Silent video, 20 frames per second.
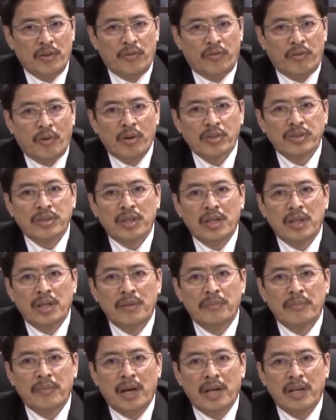false
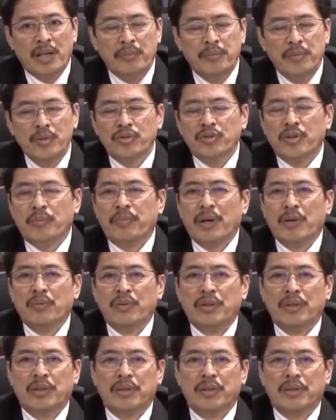claim, and abuse of power.